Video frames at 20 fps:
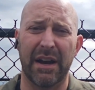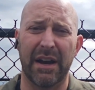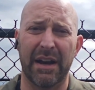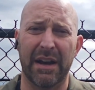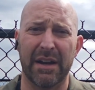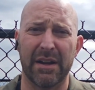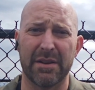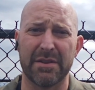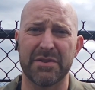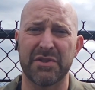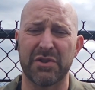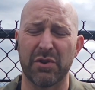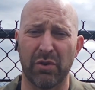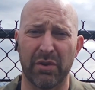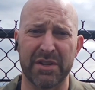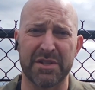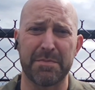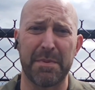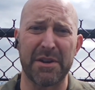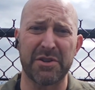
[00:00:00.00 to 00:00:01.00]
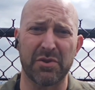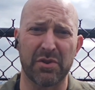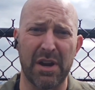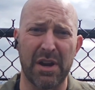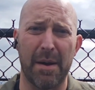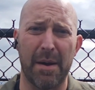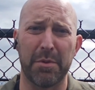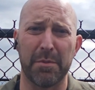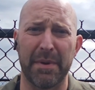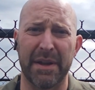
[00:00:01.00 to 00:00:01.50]
Certainly special
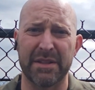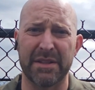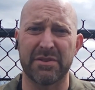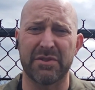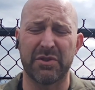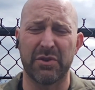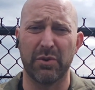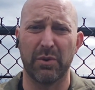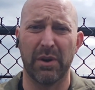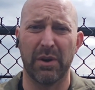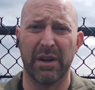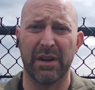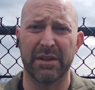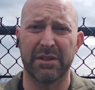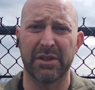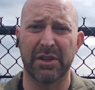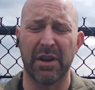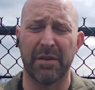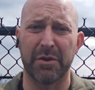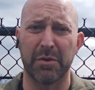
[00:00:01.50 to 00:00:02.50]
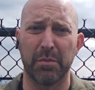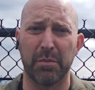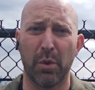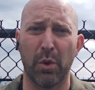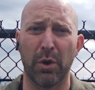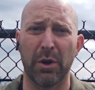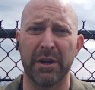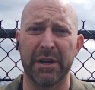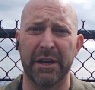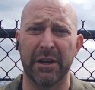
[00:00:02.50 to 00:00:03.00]
compliments to Governor
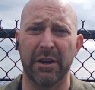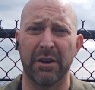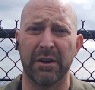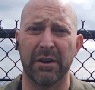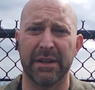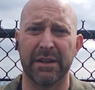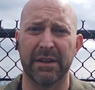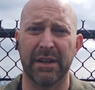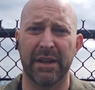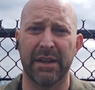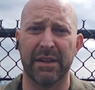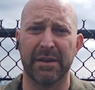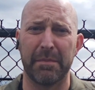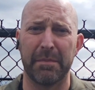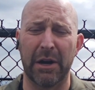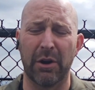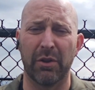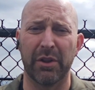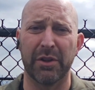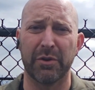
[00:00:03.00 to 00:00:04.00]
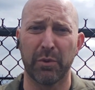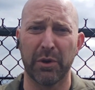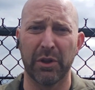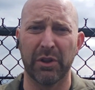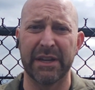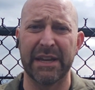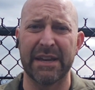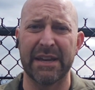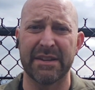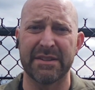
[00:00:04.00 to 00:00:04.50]
Moore here in Maryland,
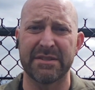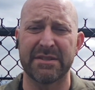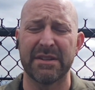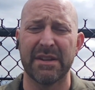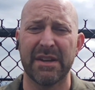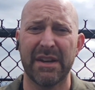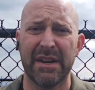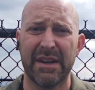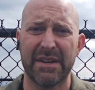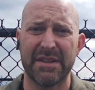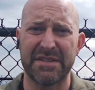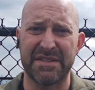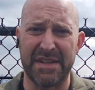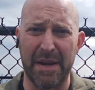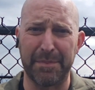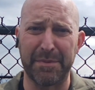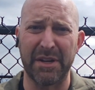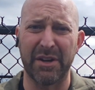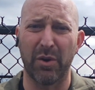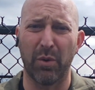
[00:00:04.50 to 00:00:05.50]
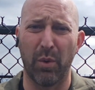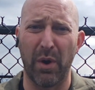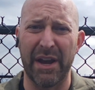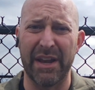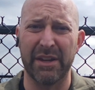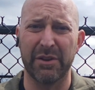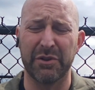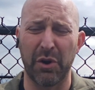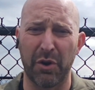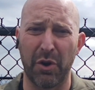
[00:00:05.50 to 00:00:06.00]
really has stepped in a
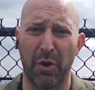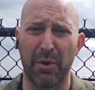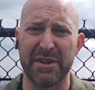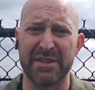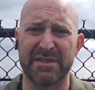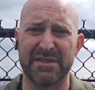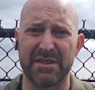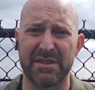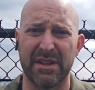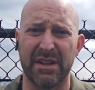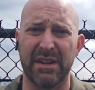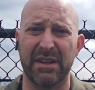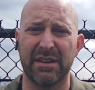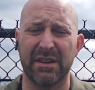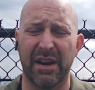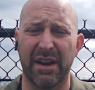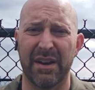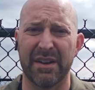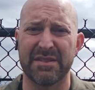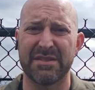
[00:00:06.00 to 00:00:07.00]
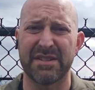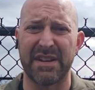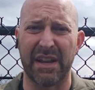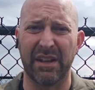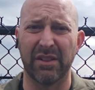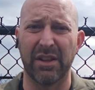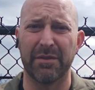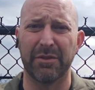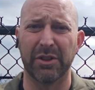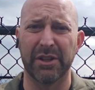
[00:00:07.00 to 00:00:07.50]
way you don't always see
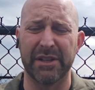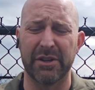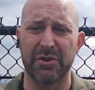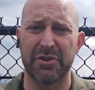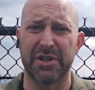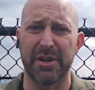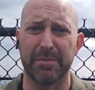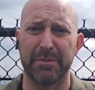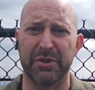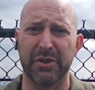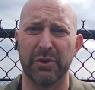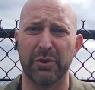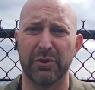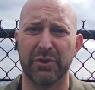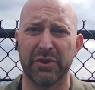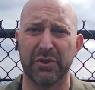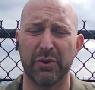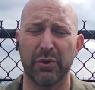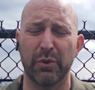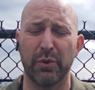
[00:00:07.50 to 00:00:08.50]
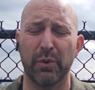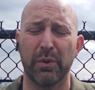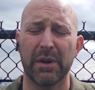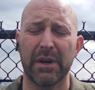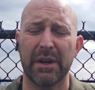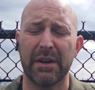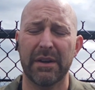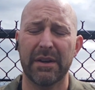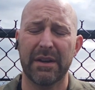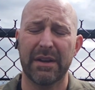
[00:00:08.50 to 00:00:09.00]
state level leadership do to
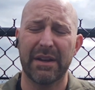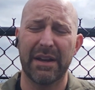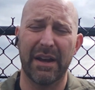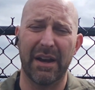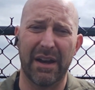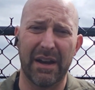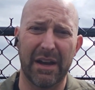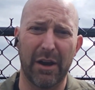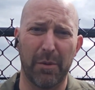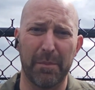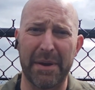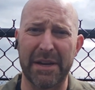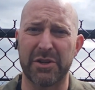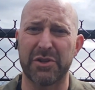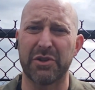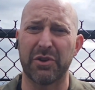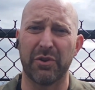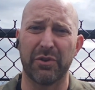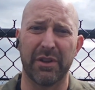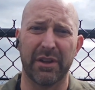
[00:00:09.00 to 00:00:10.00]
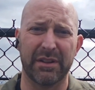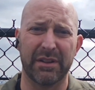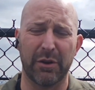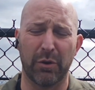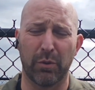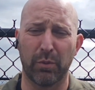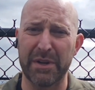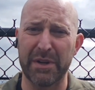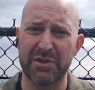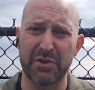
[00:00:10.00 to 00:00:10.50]
help make sure that,
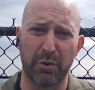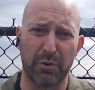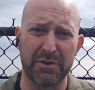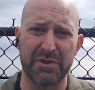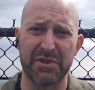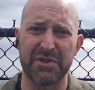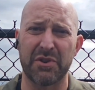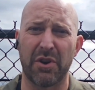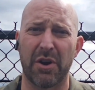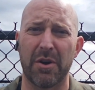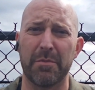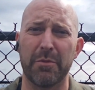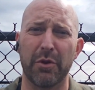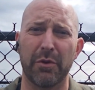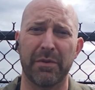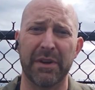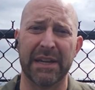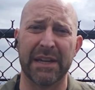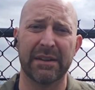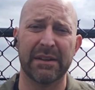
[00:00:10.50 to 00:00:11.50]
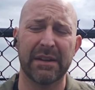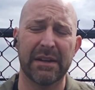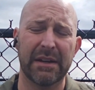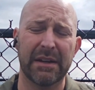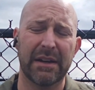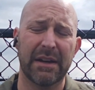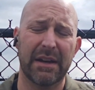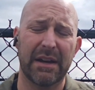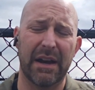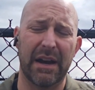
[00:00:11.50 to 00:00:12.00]
you know, resources are moving,
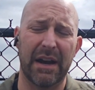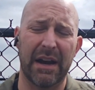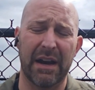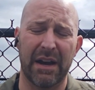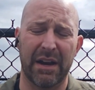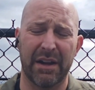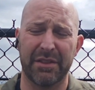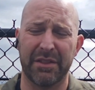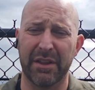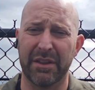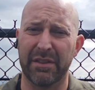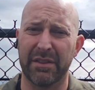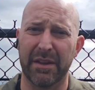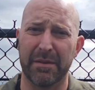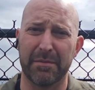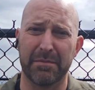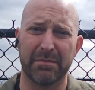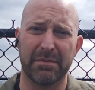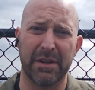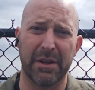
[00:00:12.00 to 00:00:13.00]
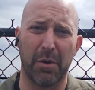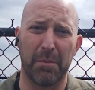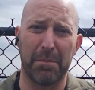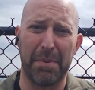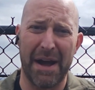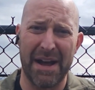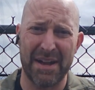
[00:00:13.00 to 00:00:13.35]
that you know,